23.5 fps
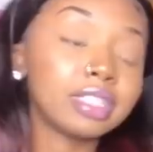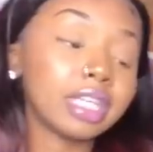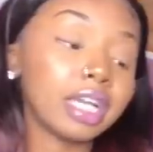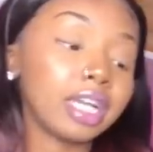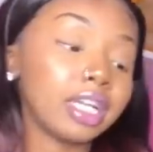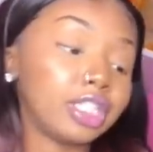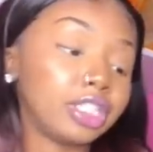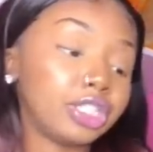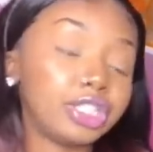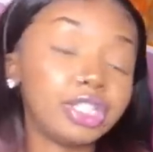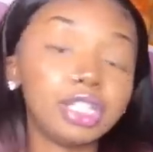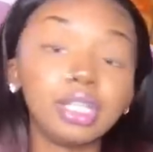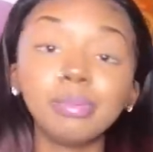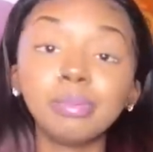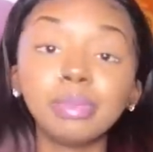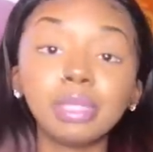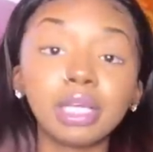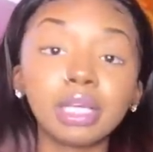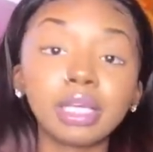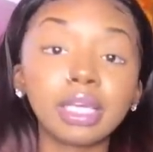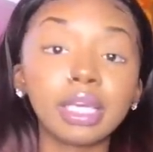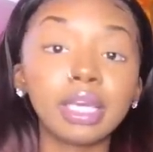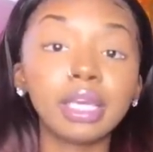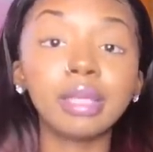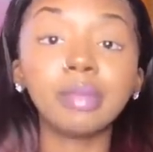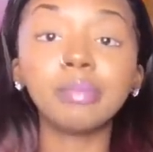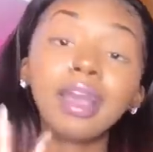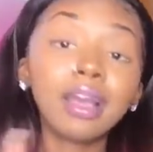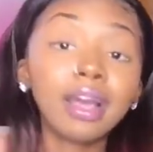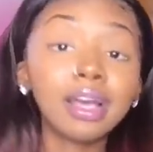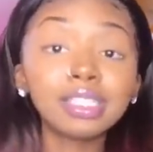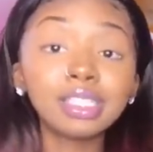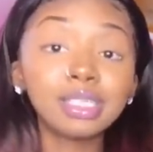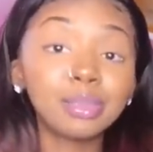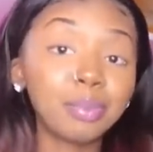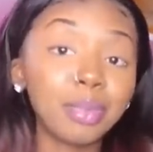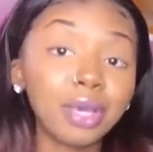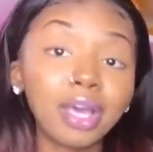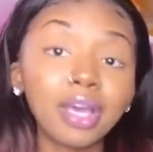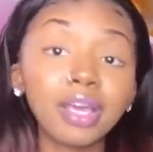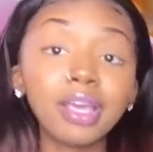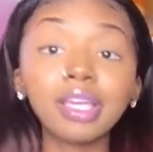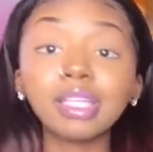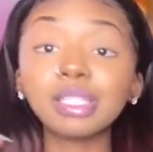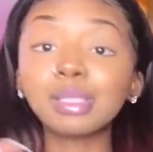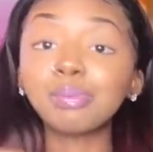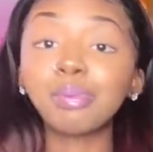it's kind of cheap looking, that
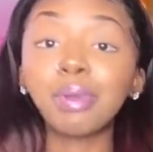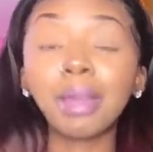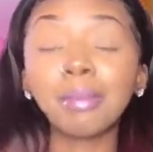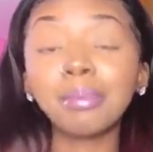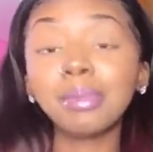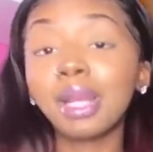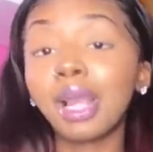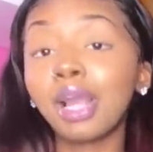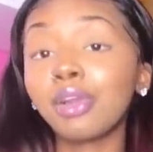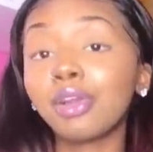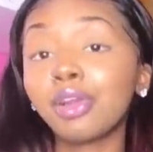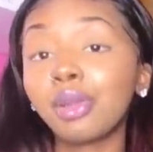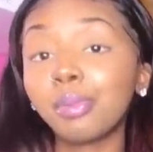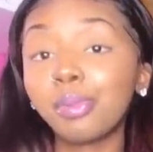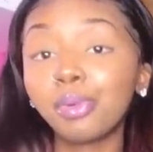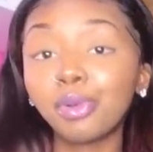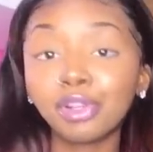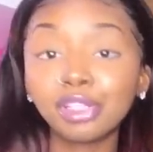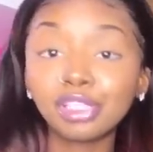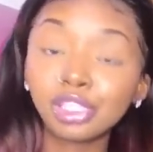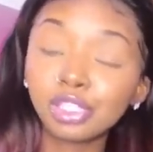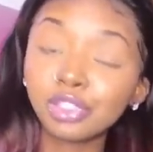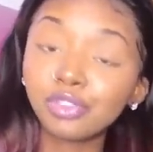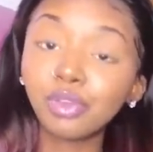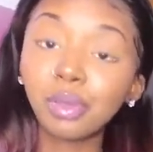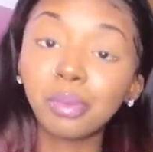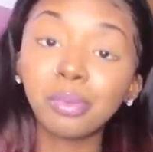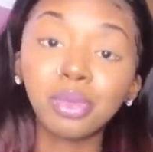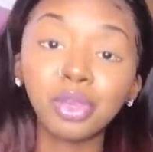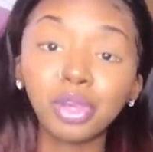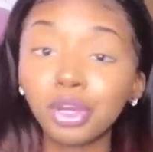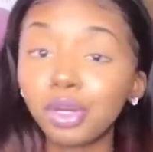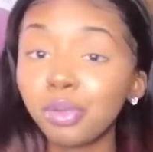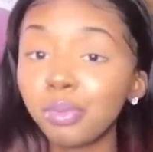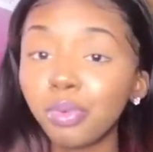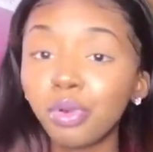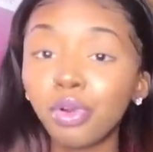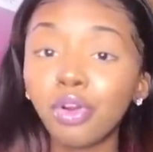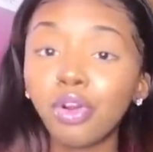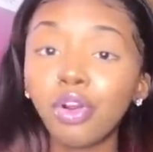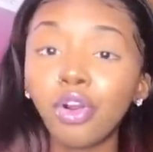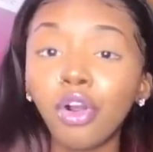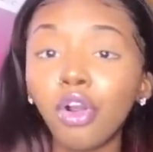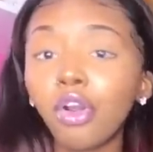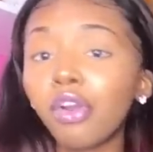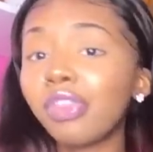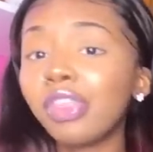customer is probably not going to purchase from you
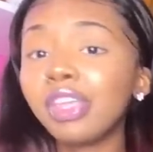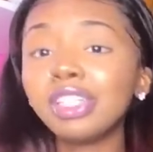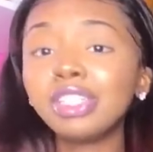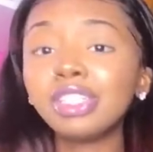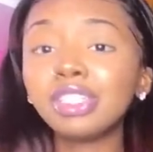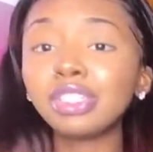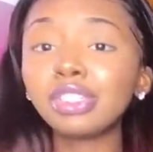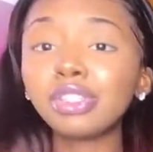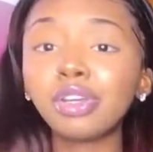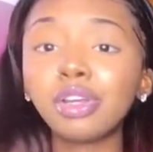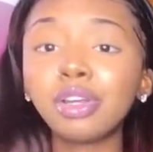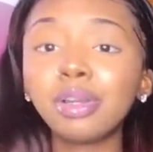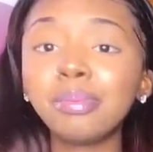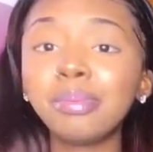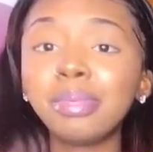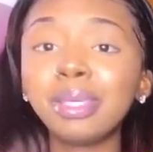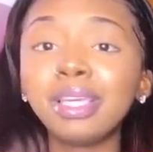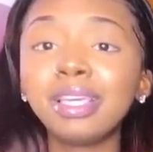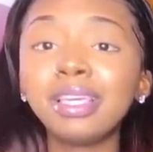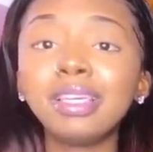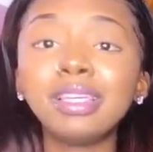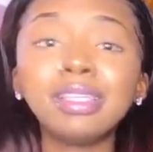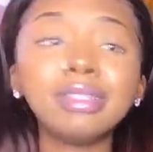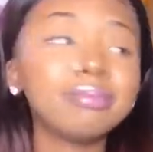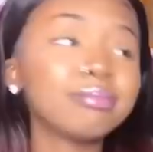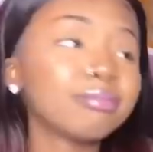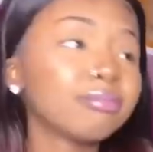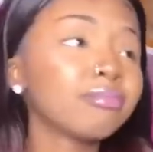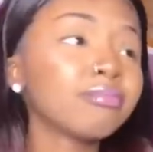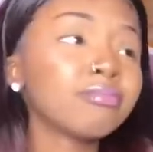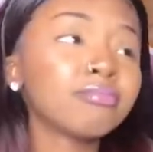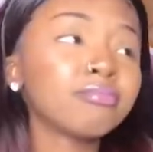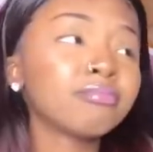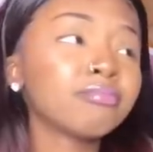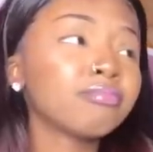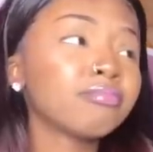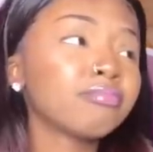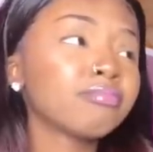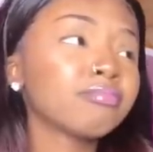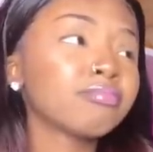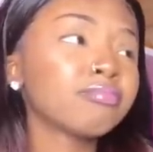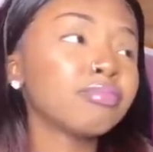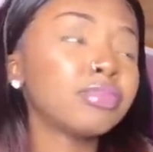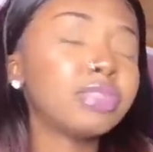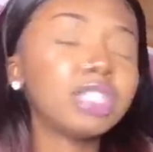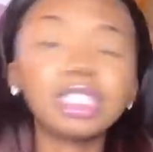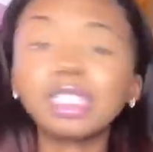anymore, or they just going to be
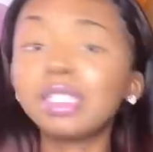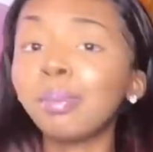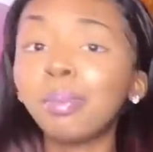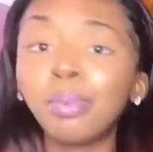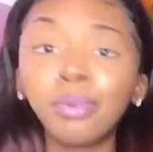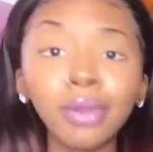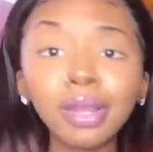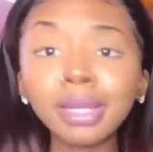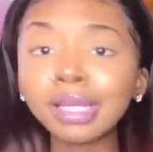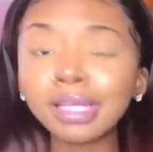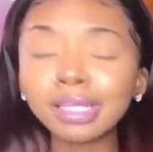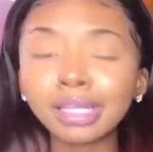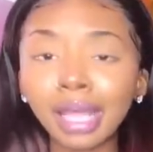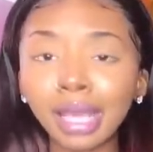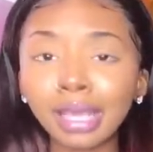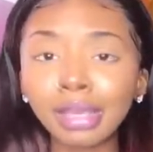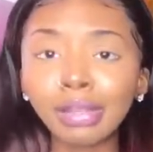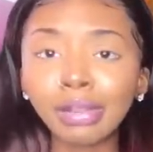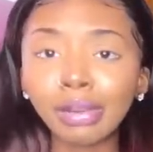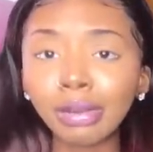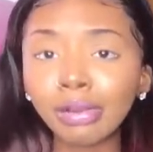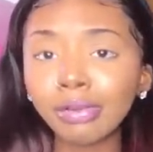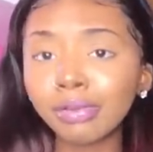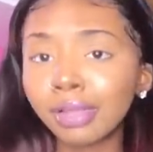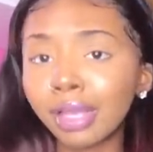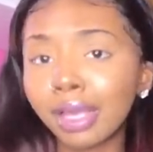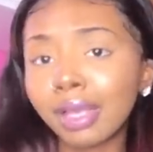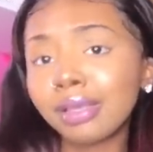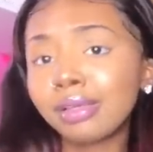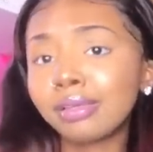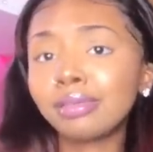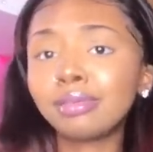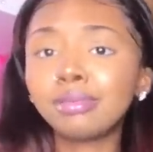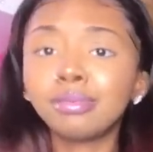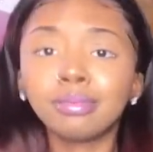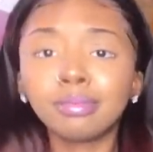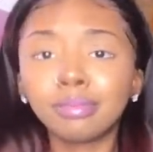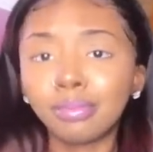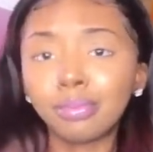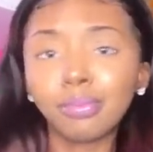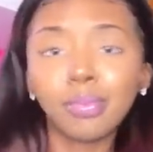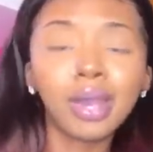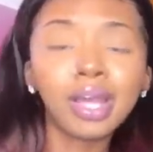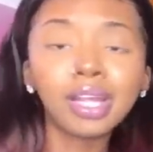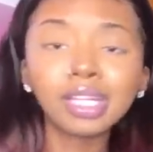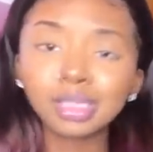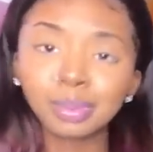disappointed, like, girl, like,
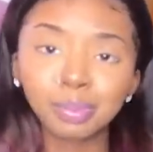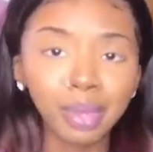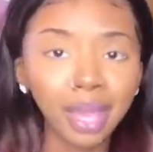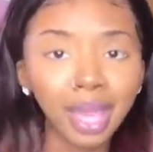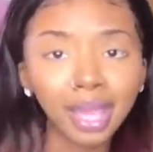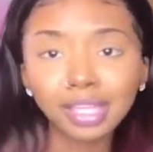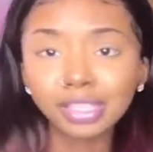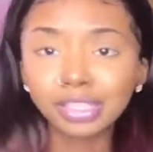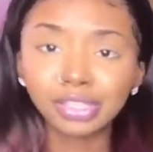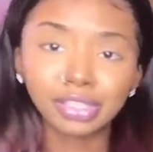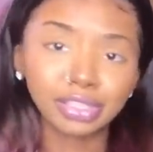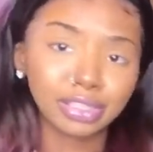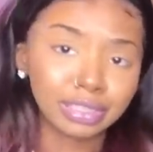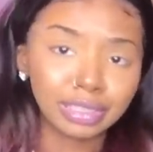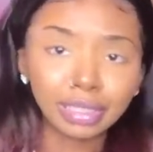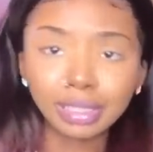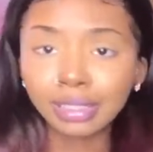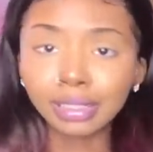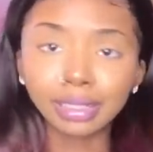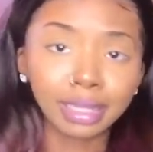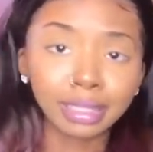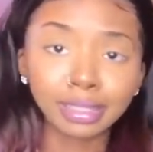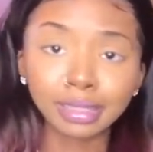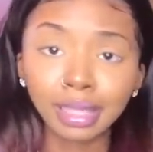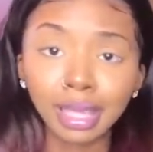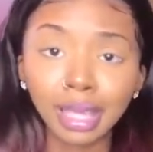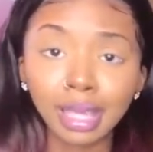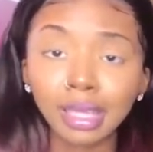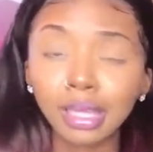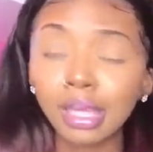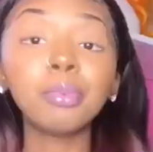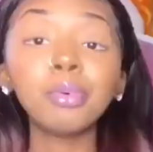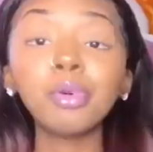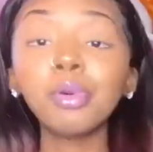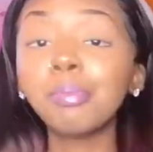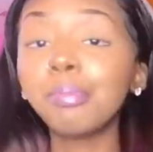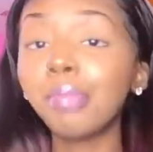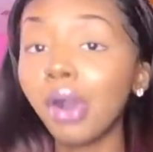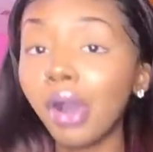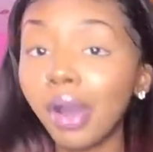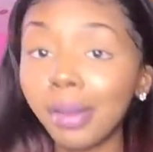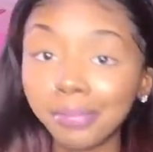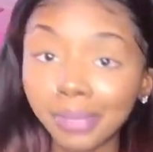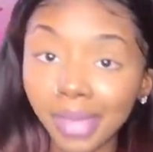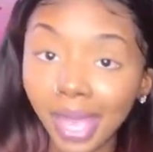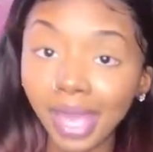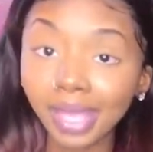why this packaging is looking like that.
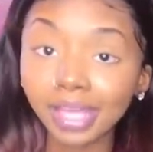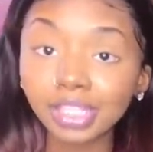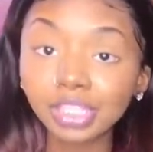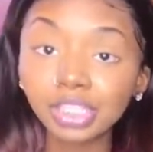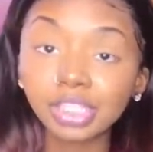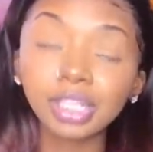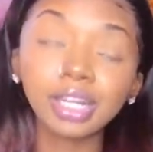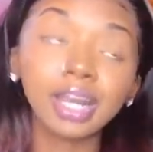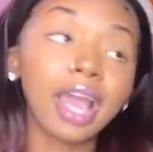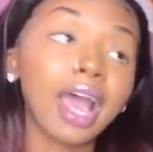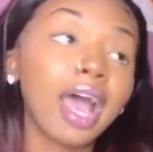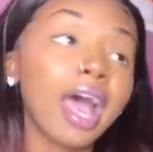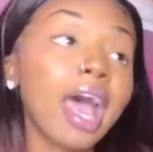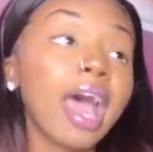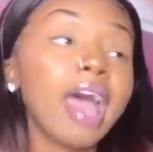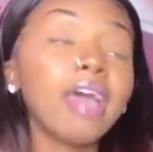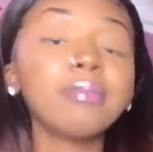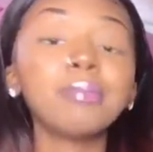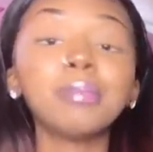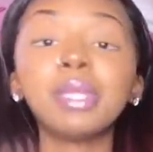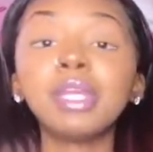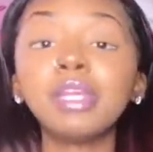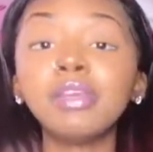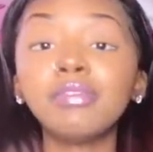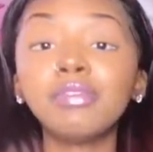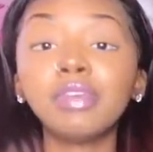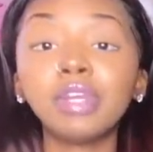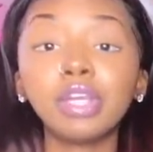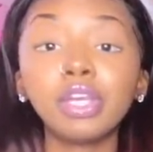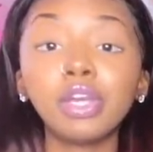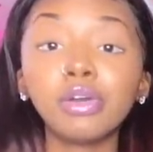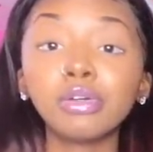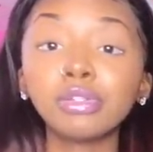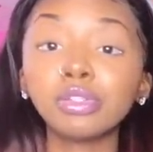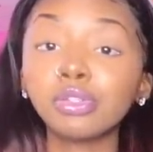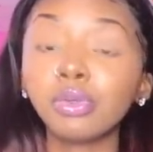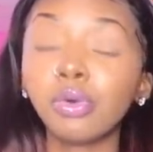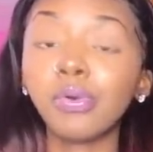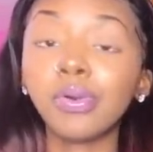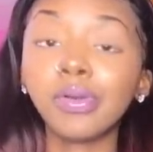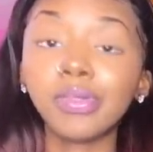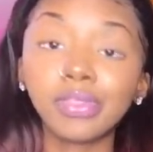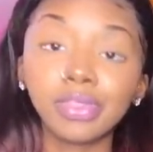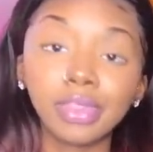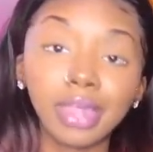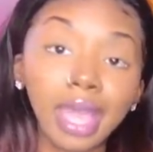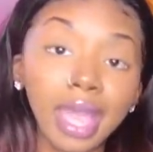Bomb packaging, I have many videos
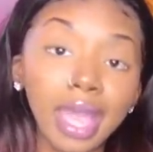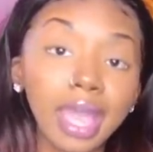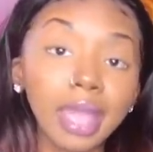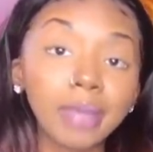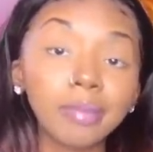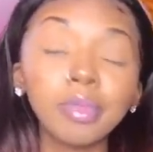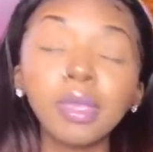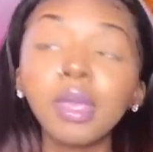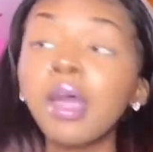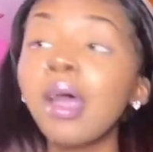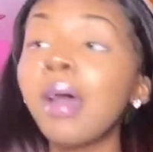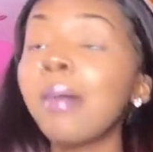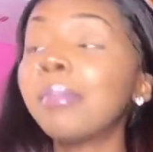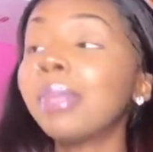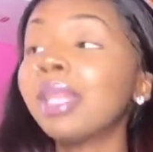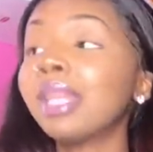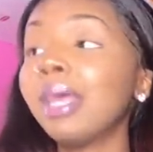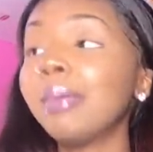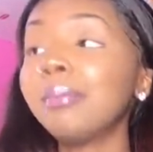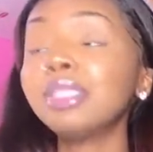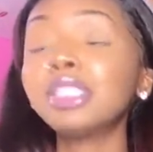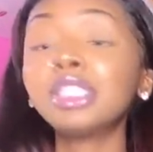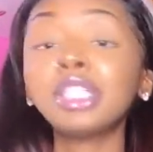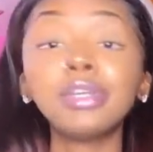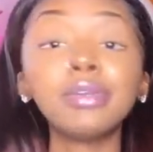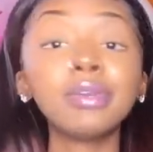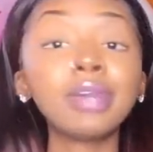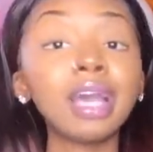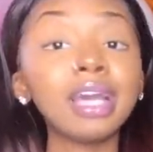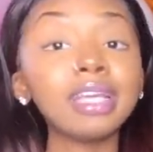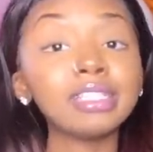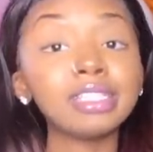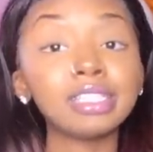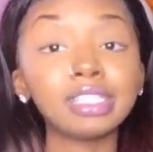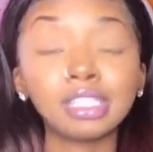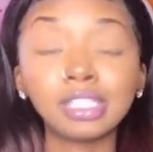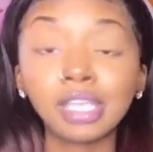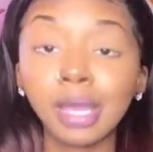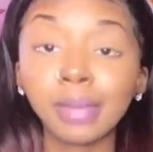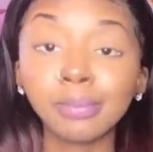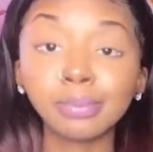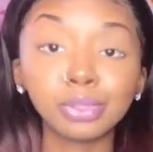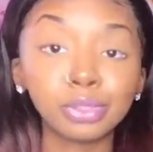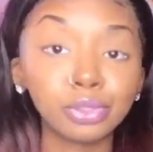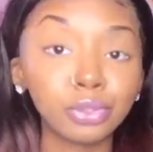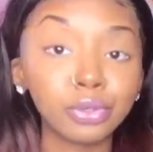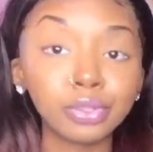on that, but let me tell you guys the
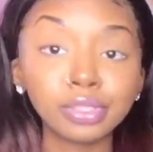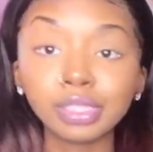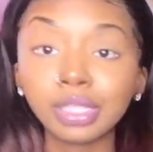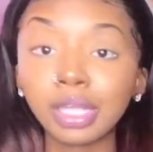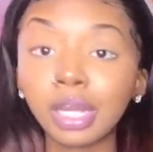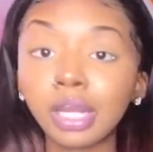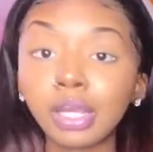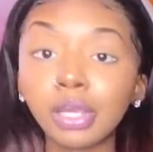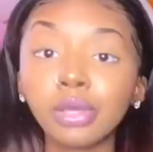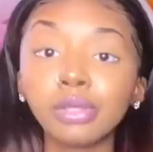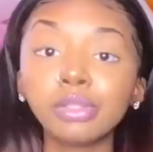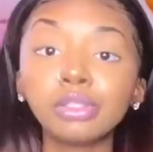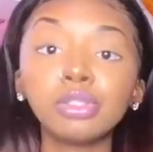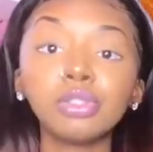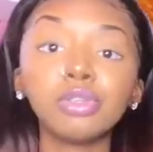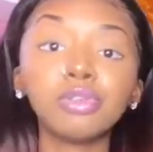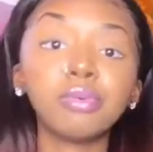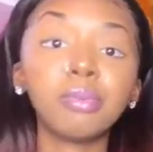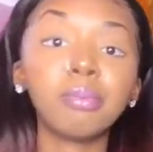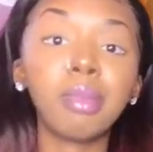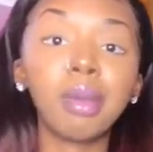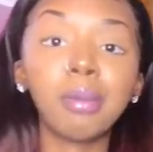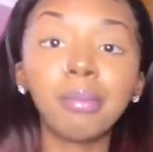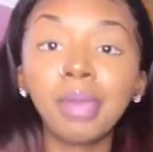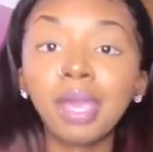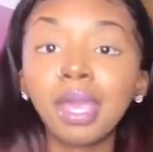top stores that I go to for my